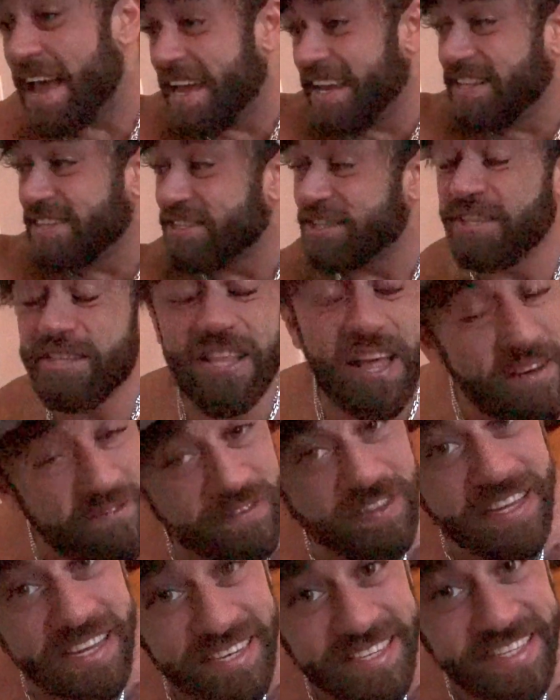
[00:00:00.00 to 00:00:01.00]
It is a
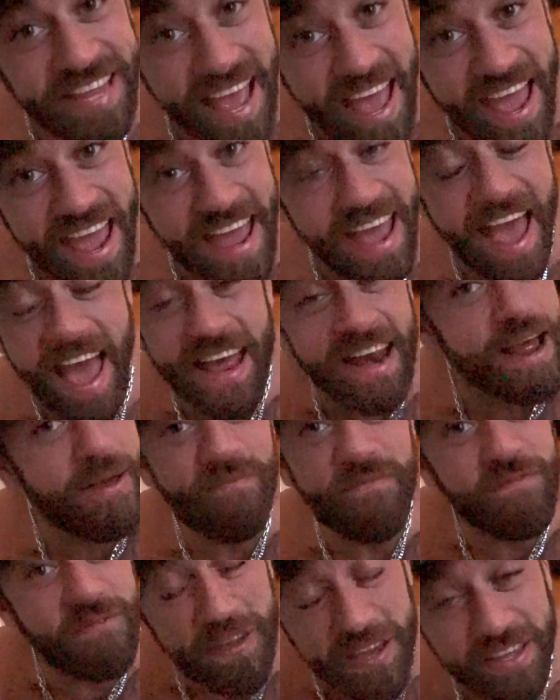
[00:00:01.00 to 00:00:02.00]
lovely day and
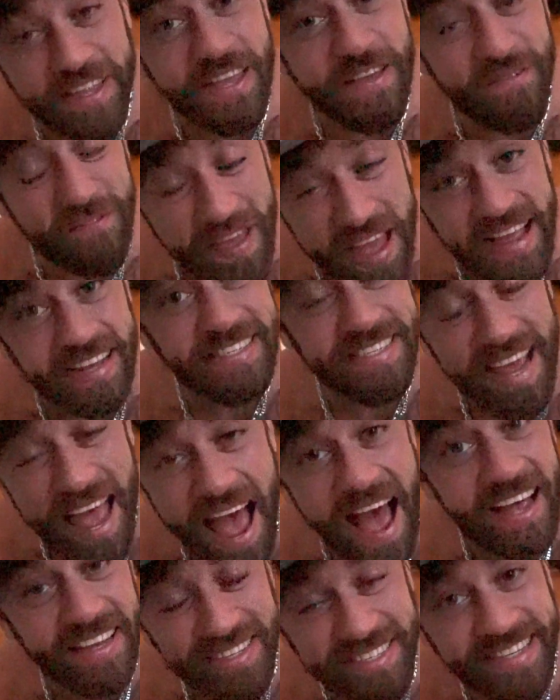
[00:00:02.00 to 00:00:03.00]
I'm feeling
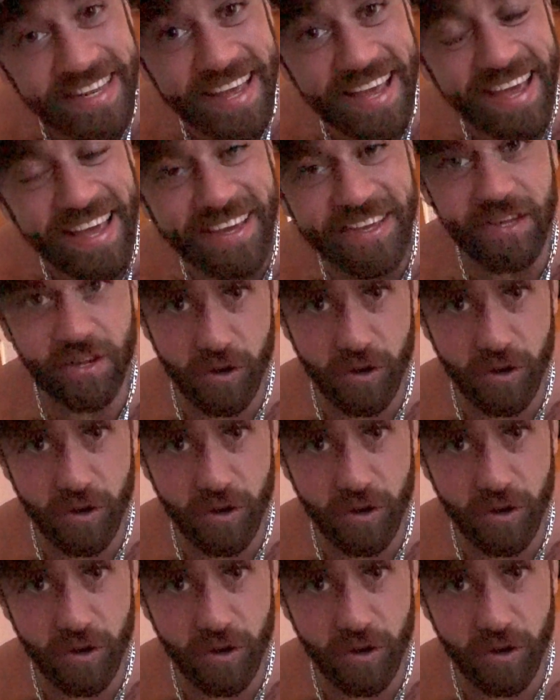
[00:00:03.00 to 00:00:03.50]
fantastic.